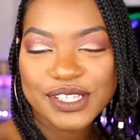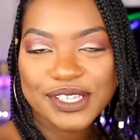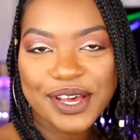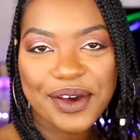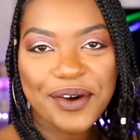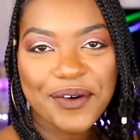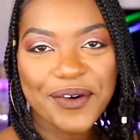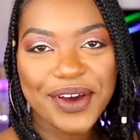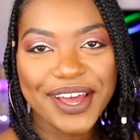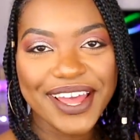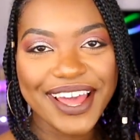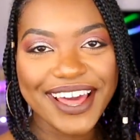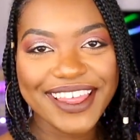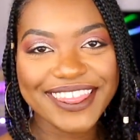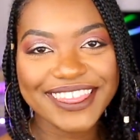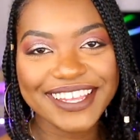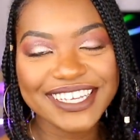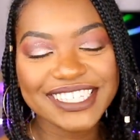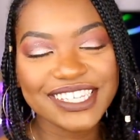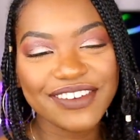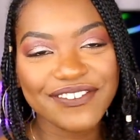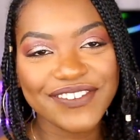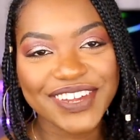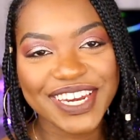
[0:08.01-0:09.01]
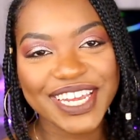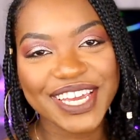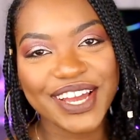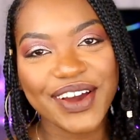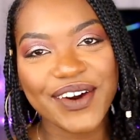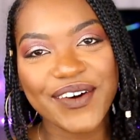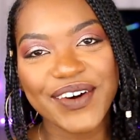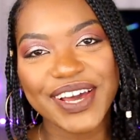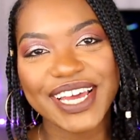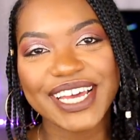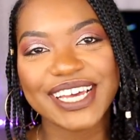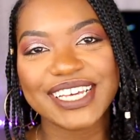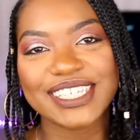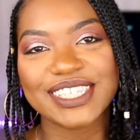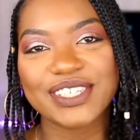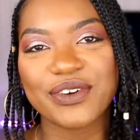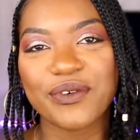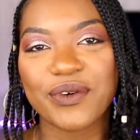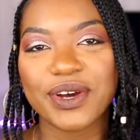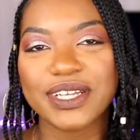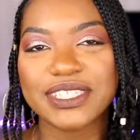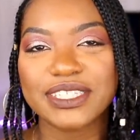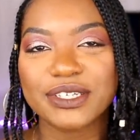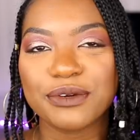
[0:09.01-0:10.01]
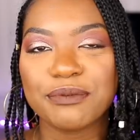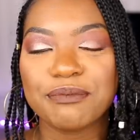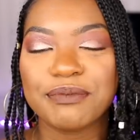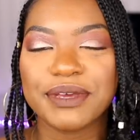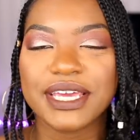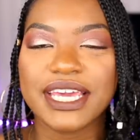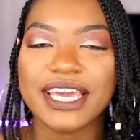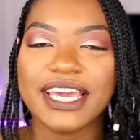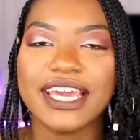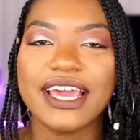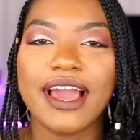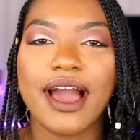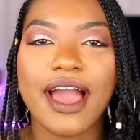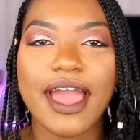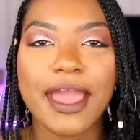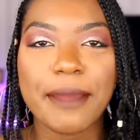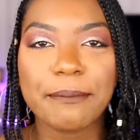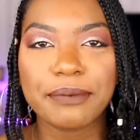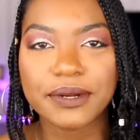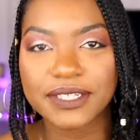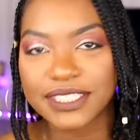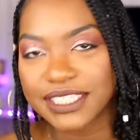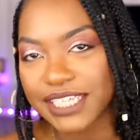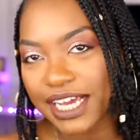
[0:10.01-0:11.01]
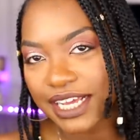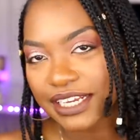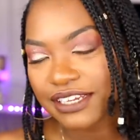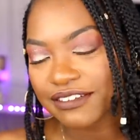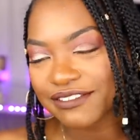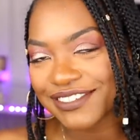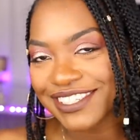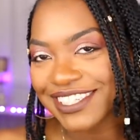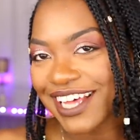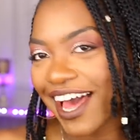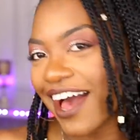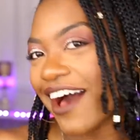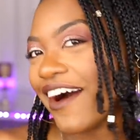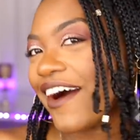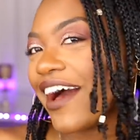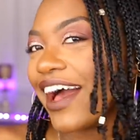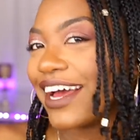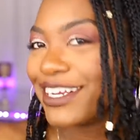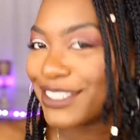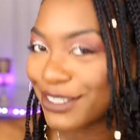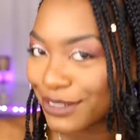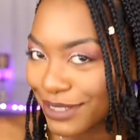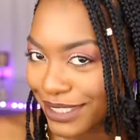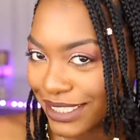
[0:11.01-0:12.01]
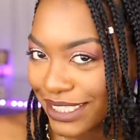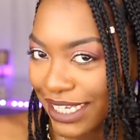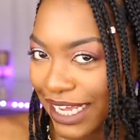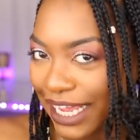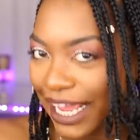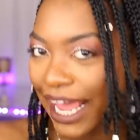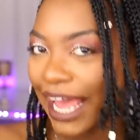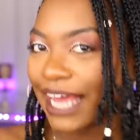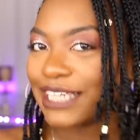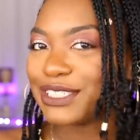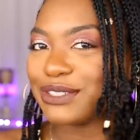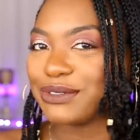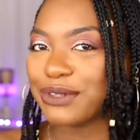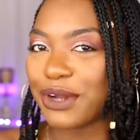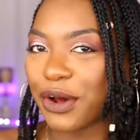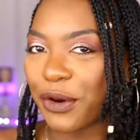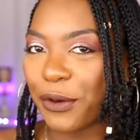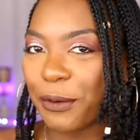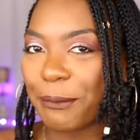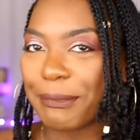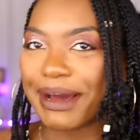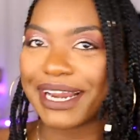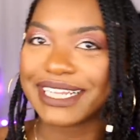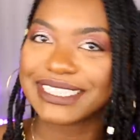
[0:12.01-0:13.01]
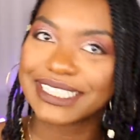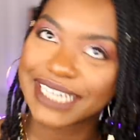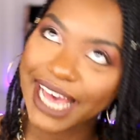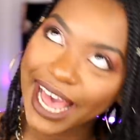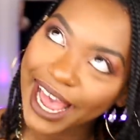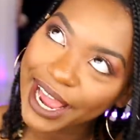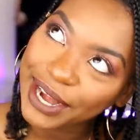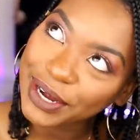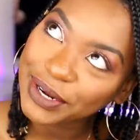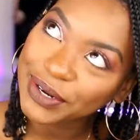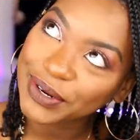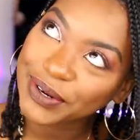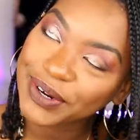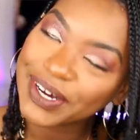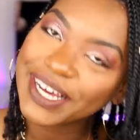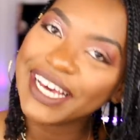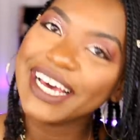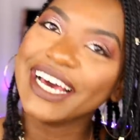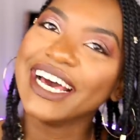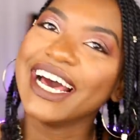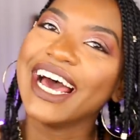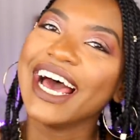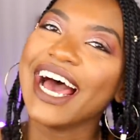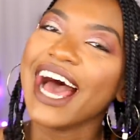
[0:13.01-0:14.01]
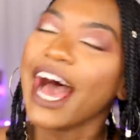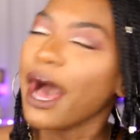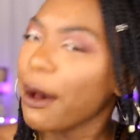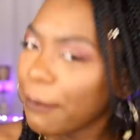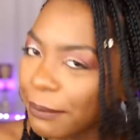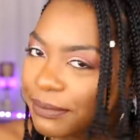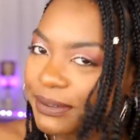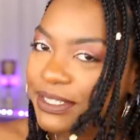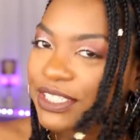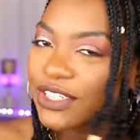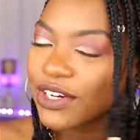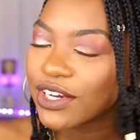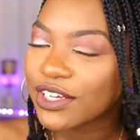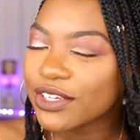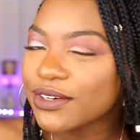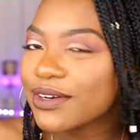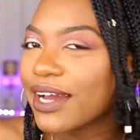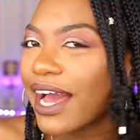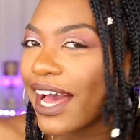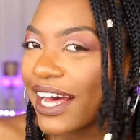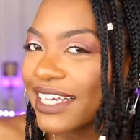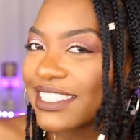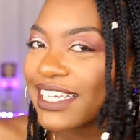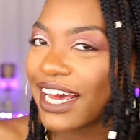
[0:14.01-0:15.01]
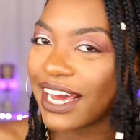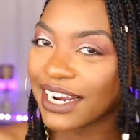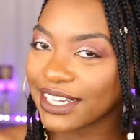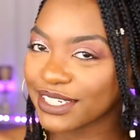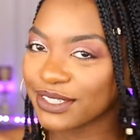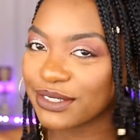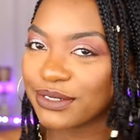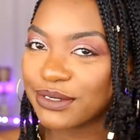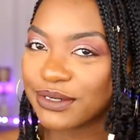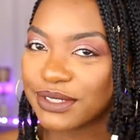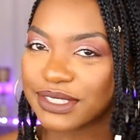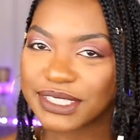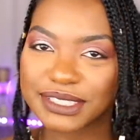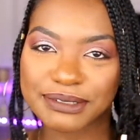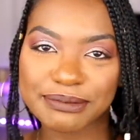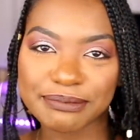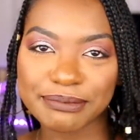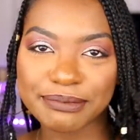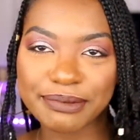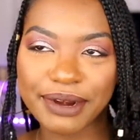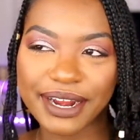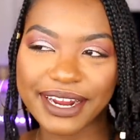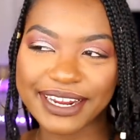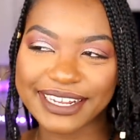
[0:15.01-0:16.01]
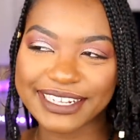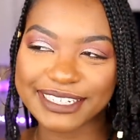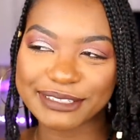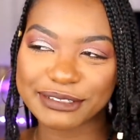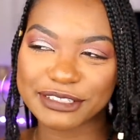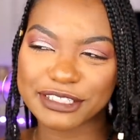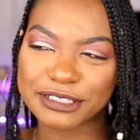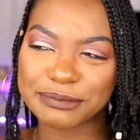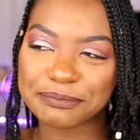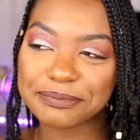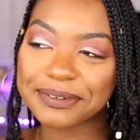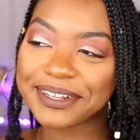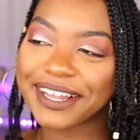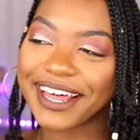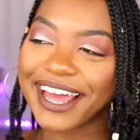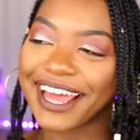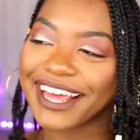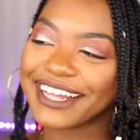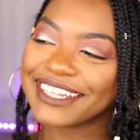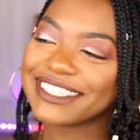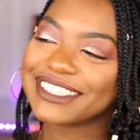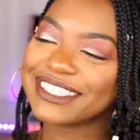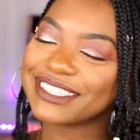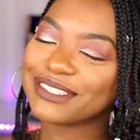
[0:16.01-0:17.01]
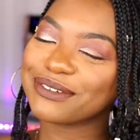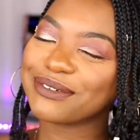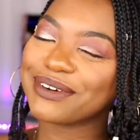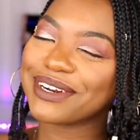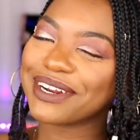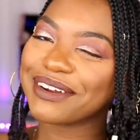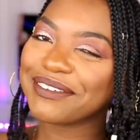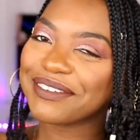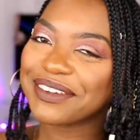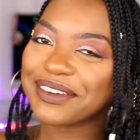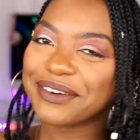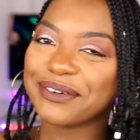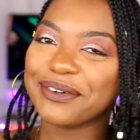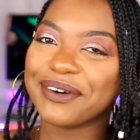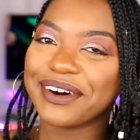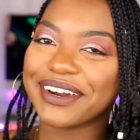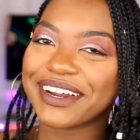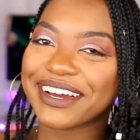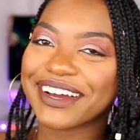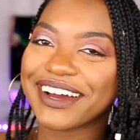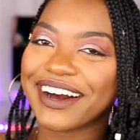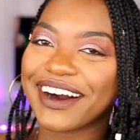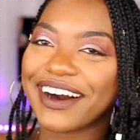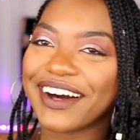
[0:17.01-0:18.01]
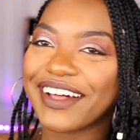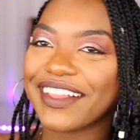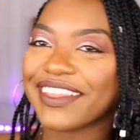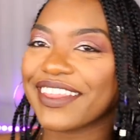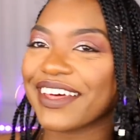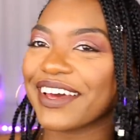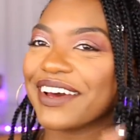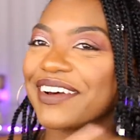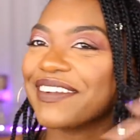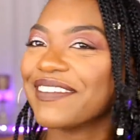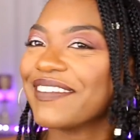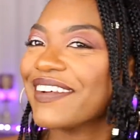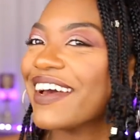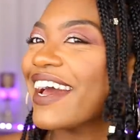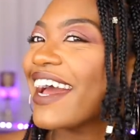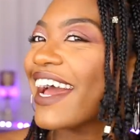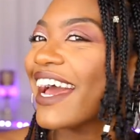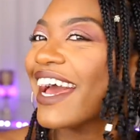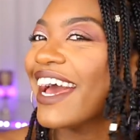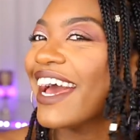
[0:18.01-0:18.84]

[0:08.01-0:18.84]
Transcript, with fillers: So this video is going to be a protective style, as you can see, as you know by the title. I'm gonna be showing you guys how to do some braids, plaits, whatever you want to call them.